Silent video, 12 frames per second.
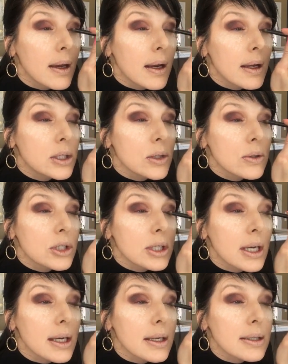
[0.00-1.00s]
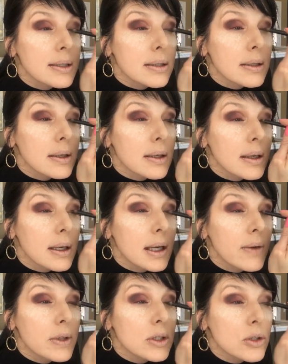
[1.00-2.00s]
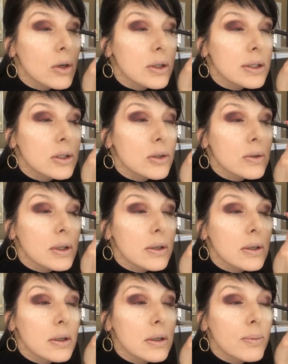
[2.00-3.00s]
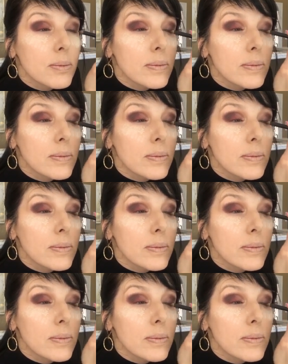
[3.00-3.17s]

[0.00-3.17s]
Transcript: And I do just even strokes. I do little